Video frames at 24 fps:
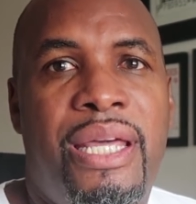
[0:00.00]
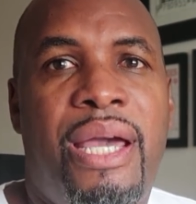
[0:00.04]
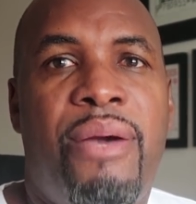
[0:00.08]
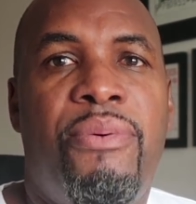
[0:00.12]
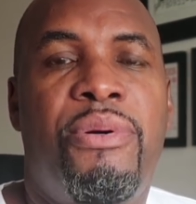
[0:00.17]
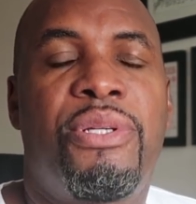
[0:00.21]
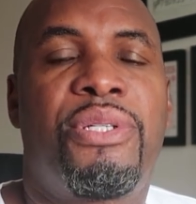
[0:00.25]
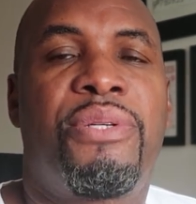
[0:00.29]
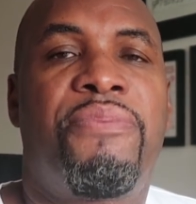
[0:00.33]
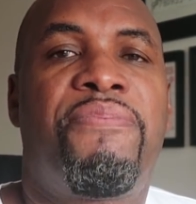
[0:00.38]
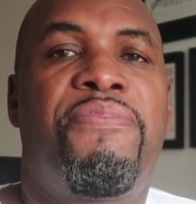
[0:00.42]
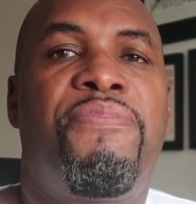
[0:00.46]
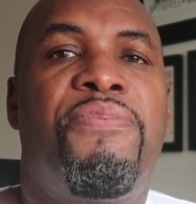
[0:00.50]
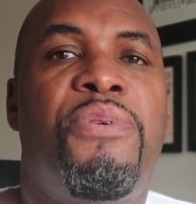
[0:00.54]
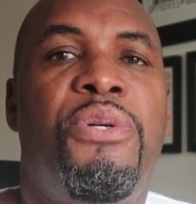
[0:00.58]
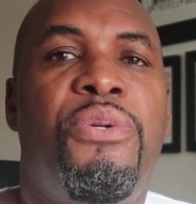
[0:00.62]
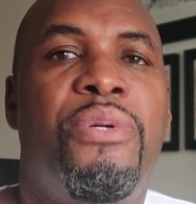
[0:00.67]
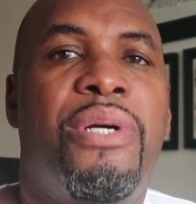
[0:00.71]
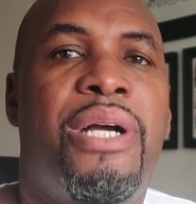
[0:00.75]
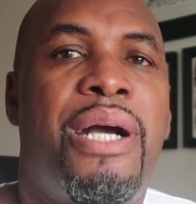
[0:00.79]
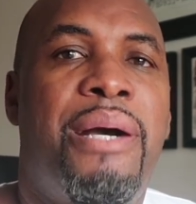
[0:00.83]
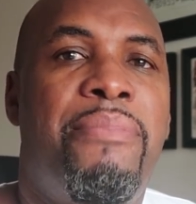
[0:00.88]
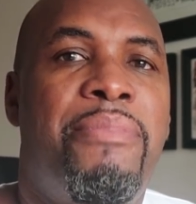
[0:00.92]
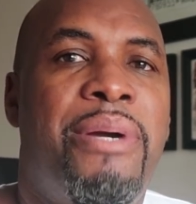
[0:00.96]
There was a
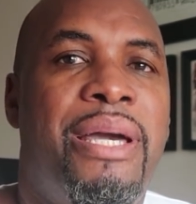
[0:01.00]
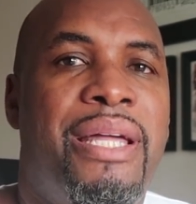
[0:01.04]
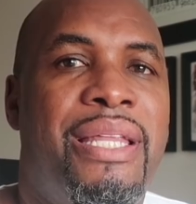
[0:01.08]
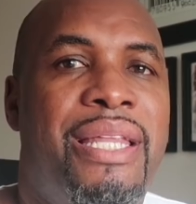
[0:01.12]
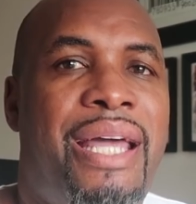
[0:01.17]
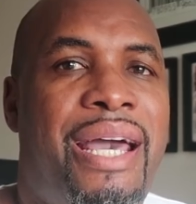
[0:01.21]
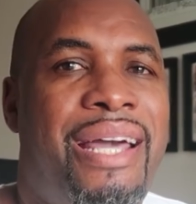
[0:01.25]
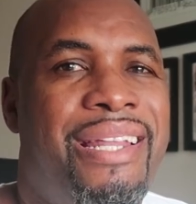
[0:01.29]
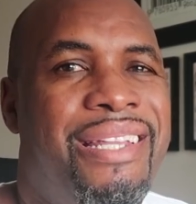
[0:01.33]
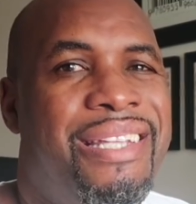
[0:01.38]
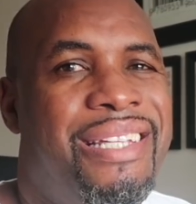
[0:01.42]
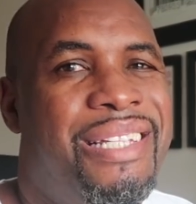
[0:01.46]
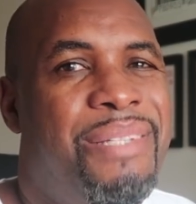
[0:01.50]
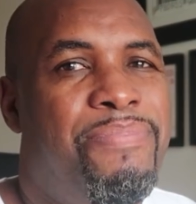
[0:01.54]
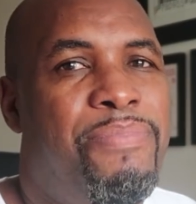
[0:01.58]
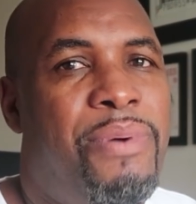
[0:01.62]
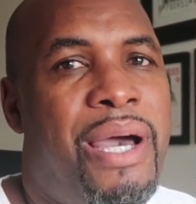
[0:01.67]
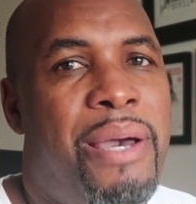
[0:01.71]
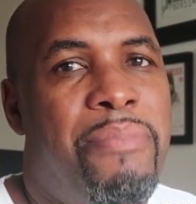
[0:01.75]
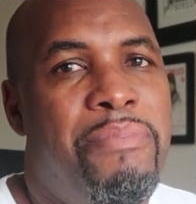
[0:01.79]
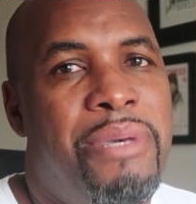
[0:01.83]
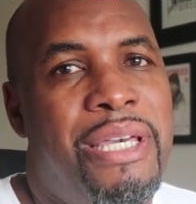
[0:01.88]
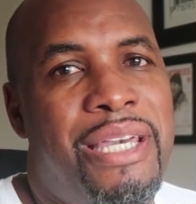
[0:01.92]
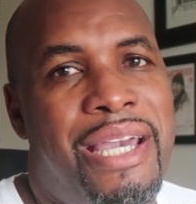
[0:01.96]
few comments that,
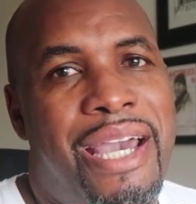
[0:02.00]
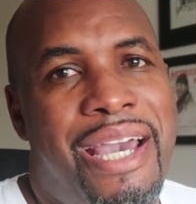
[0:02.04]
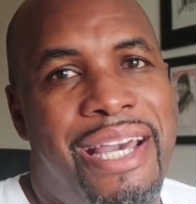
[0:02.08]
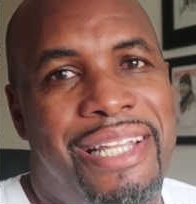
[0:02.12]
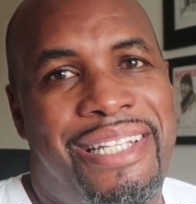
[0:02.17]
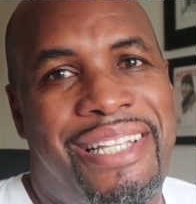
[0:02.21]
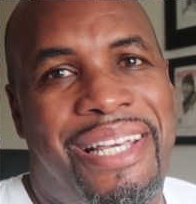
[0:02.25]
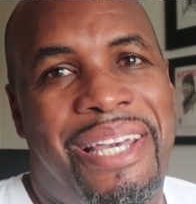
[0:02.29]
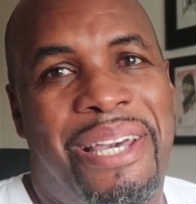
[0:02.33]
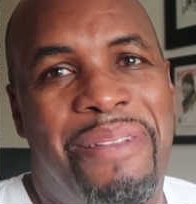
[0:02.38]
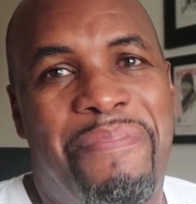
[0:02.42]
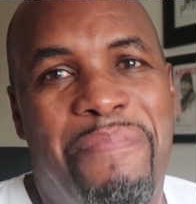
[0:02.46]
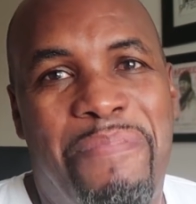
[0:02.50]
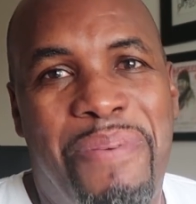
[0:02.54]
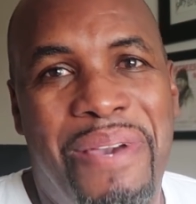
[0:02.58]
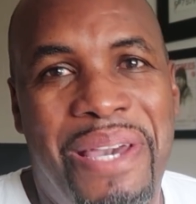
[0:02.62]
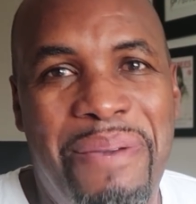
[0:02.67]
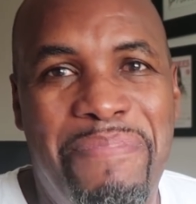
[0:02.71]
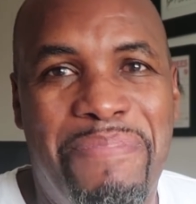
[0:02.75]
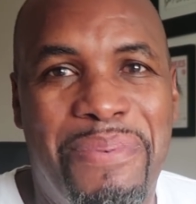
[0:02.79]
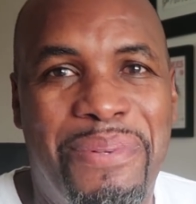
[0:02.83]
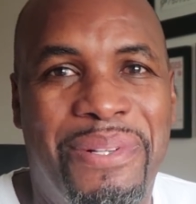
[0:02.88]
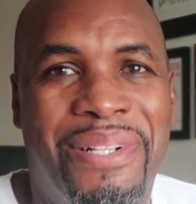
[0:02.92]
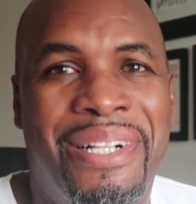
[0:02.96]
despite me asking
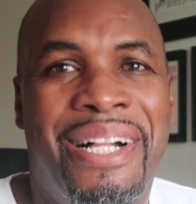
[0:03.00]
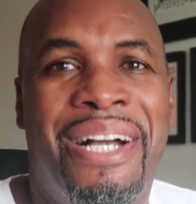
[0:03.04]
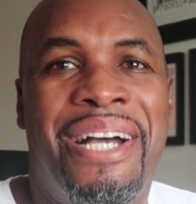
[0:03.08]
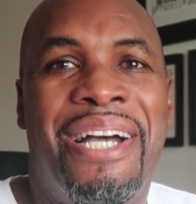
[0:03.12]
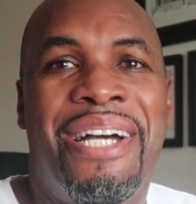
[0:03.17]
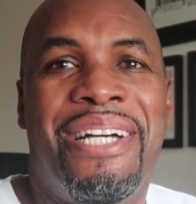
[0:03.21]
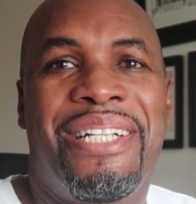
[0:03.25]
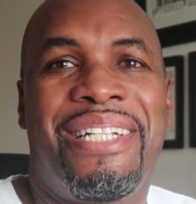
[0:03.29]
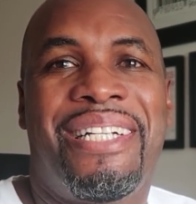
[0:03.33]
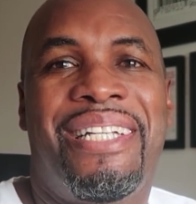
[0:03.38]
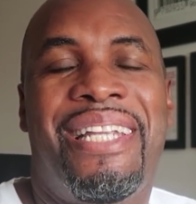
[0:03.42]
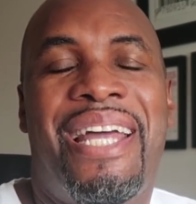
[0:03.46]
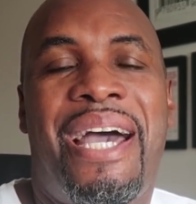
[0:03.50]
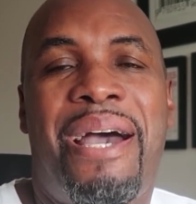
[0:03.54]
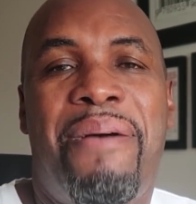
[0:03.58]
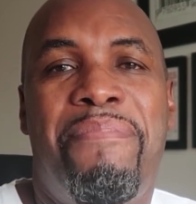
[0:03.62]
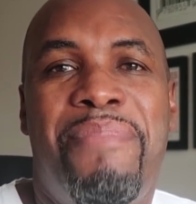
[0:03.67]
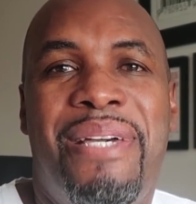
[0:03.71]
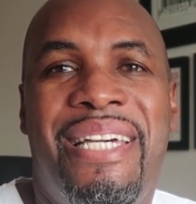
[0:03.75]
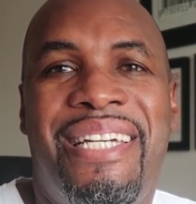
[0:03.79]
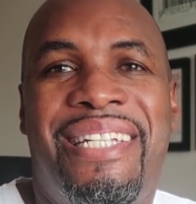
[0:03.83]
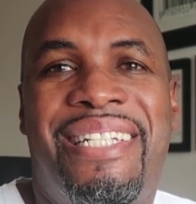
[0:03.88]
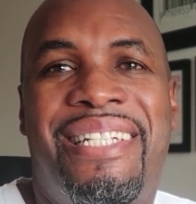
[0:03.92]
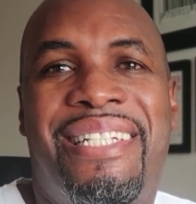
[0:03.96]
people to
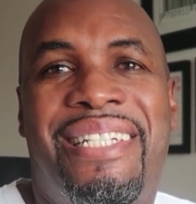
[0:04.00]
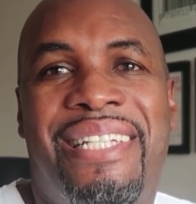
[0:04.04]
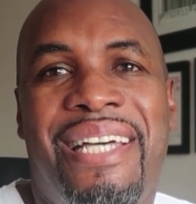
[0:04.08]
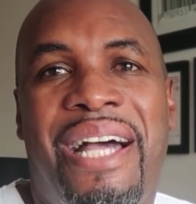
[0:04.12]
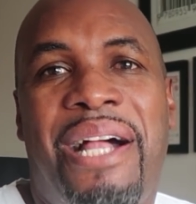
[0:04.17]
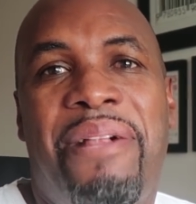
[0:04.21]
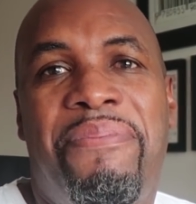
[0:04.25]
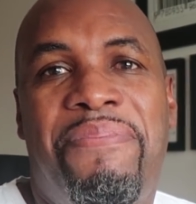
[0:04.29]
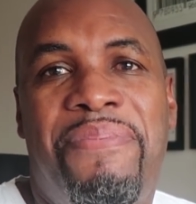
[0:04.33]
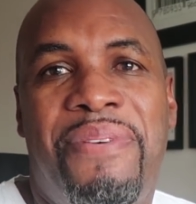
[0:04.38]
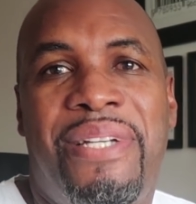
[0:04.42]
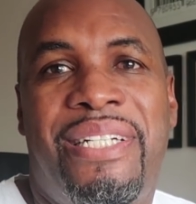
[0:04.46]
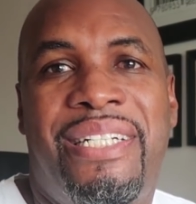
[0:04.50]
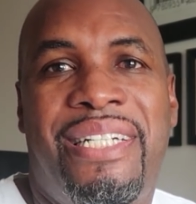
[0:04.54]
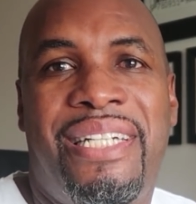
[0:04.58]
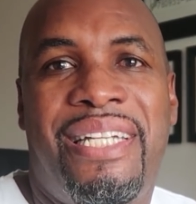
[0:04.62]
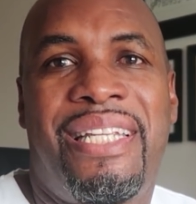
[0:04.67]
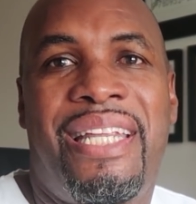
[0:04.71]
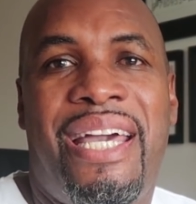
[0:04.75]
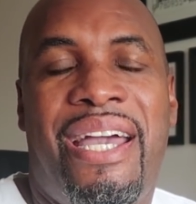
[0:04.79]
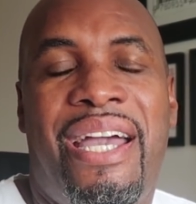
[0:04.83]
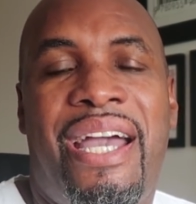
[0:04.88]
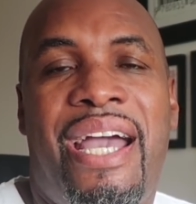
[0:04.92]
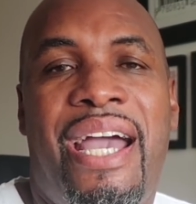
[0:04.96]
not be selfish
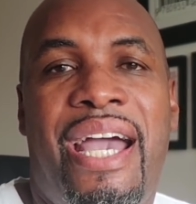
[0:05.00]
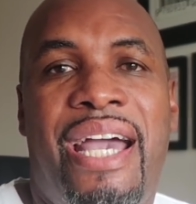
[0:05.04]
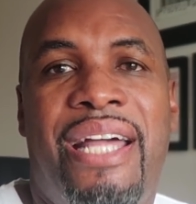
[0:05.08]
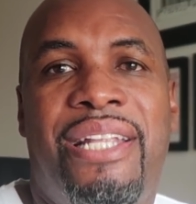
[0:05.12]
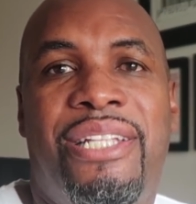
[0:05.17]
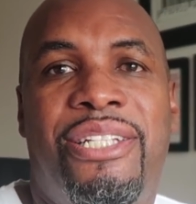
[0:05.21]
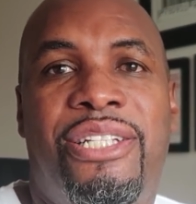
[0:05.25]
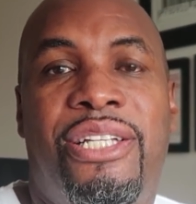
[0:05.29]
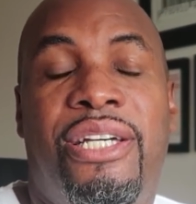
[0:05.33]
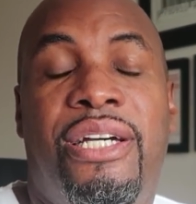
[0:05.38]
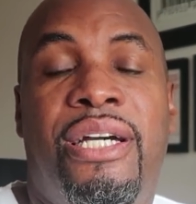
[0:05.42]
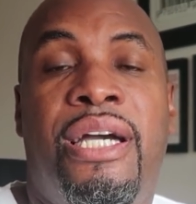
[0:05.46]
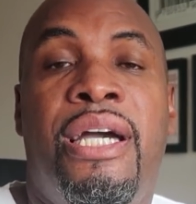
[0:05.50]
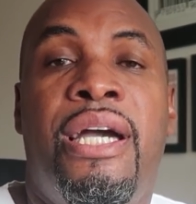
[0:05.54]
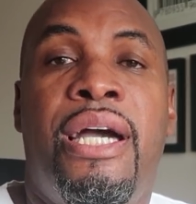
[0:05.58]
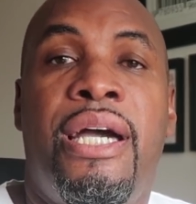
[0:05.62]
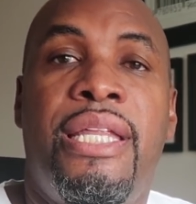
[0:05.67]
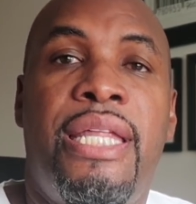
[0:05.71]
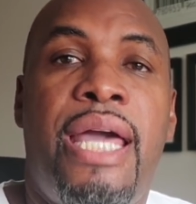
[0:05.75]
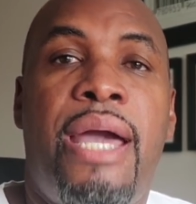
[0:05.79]
in their answer,